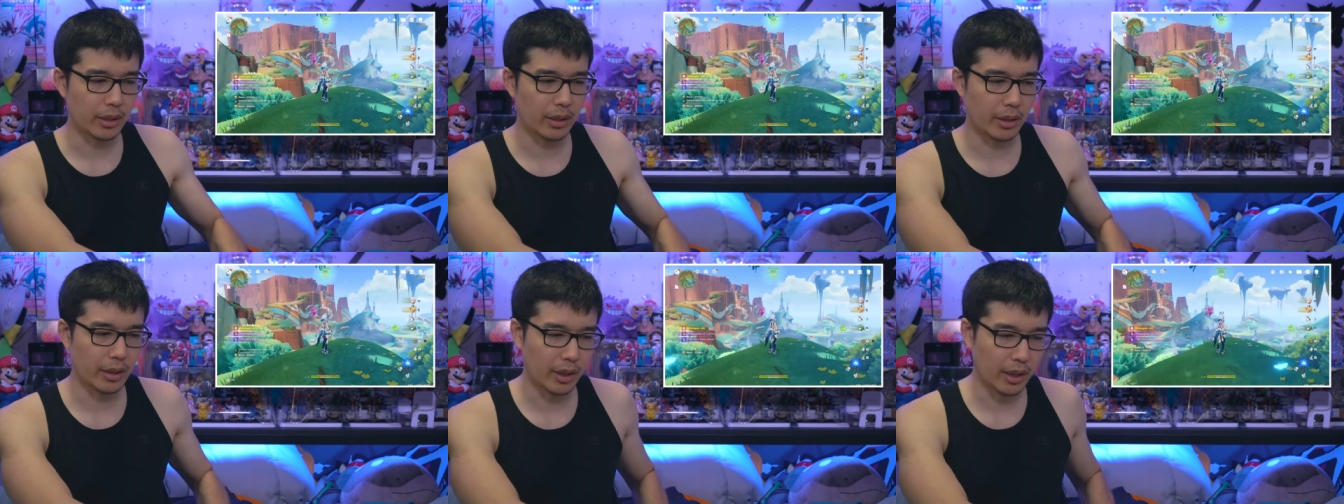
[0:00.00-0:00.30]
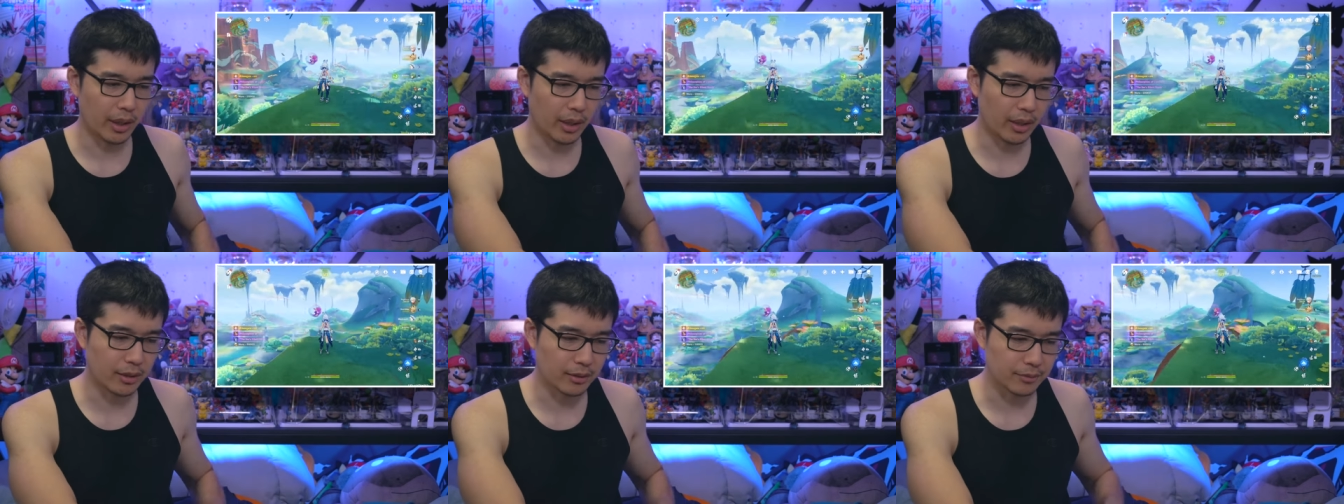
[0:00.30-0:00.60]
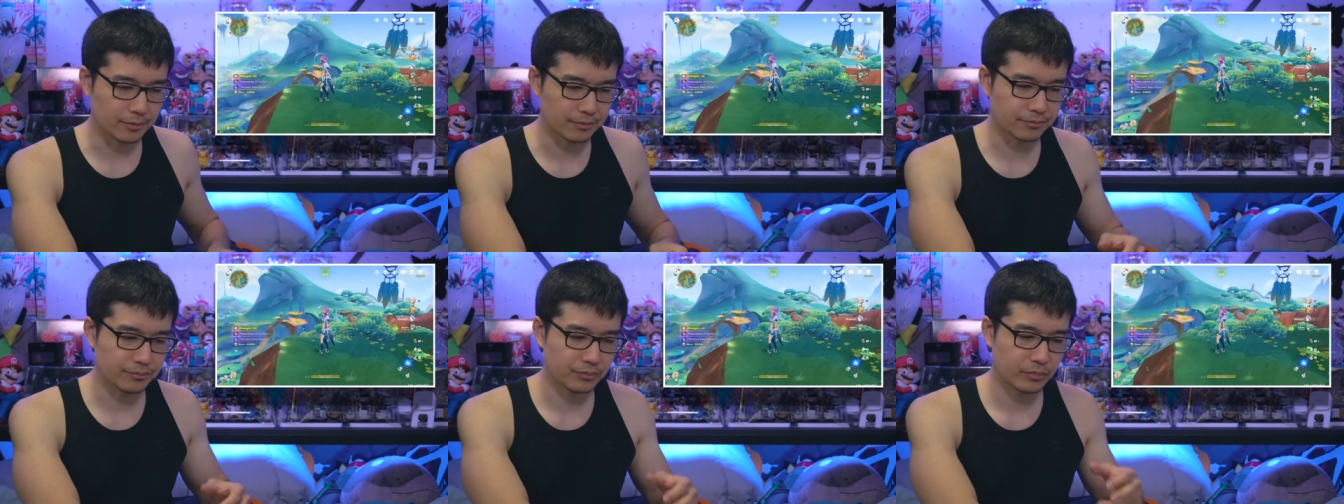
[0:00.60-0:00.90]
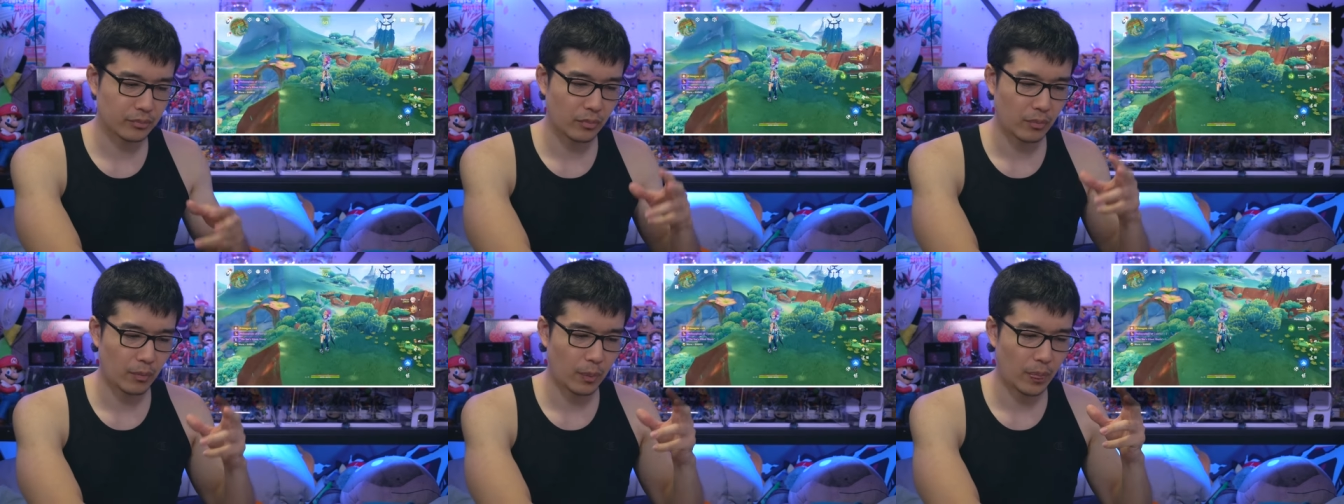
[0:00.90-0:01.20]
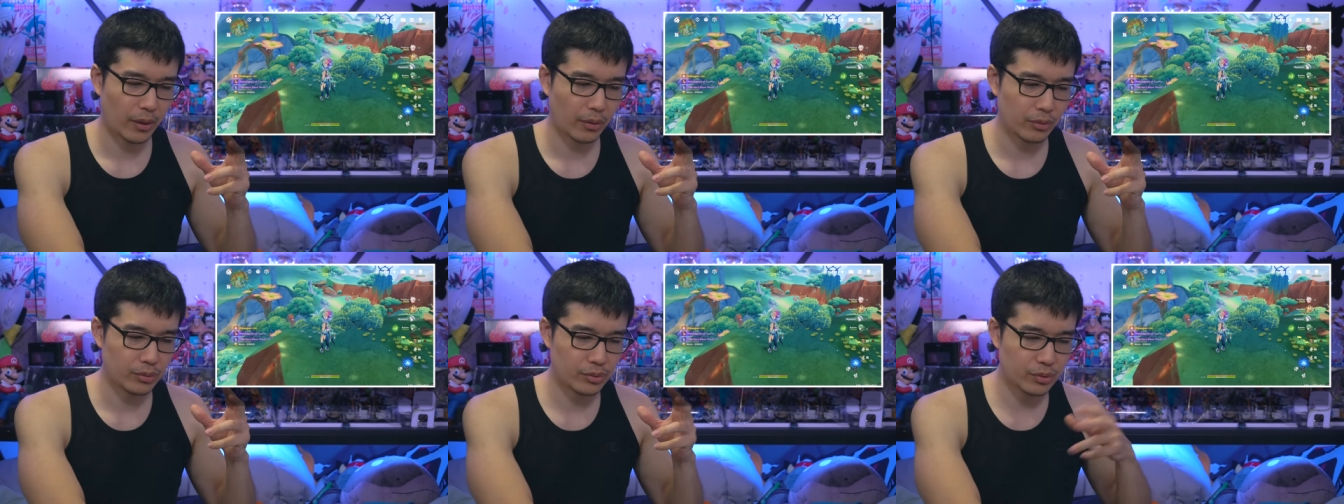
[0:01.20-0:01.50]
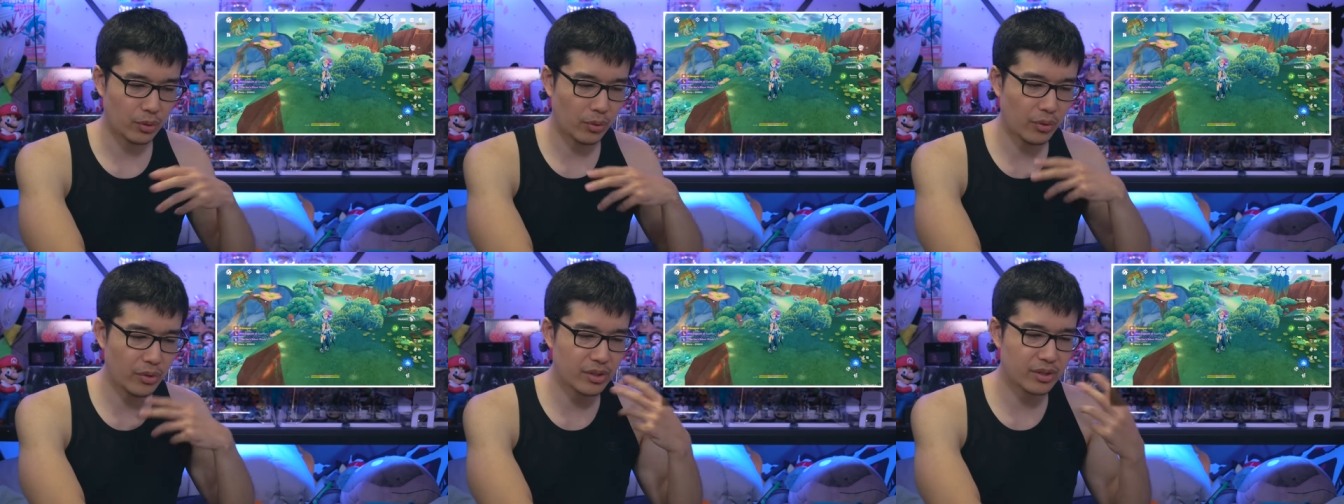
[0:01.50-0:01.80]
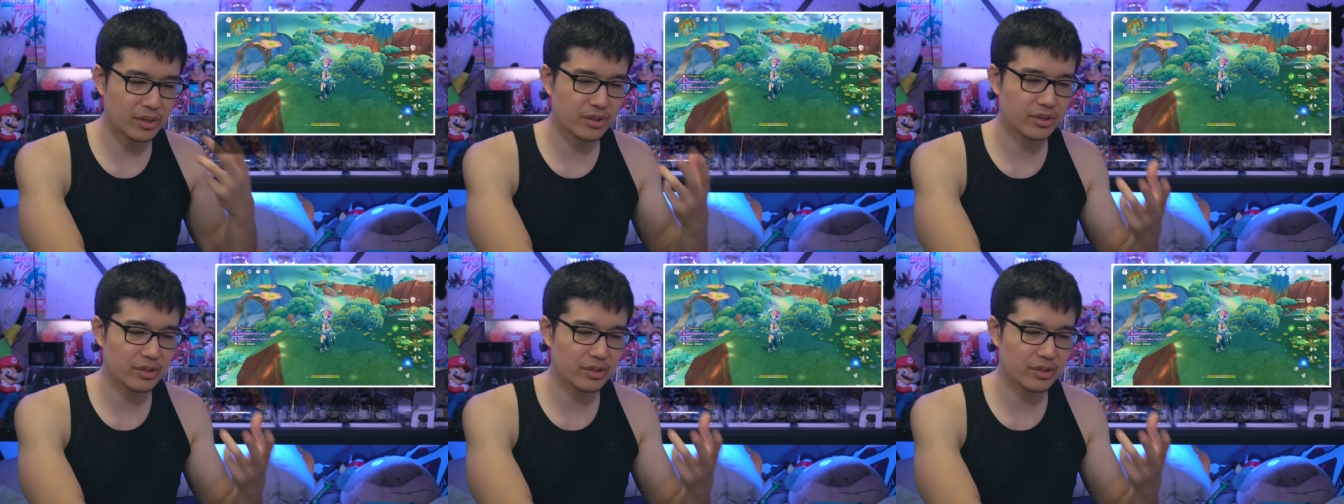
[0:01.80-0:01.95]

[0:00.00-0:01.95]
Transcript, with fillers: Um, are already